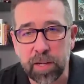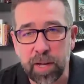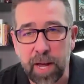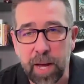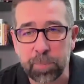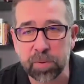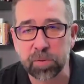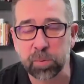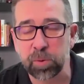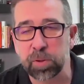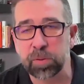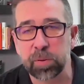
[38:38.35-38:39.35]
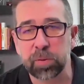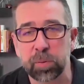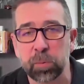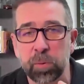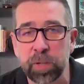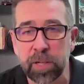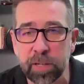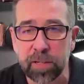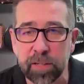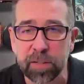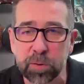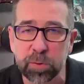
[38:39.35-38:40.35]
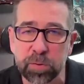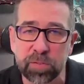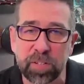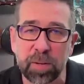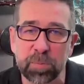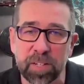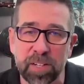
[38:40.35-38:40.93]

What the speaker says: happens with 3 initial steps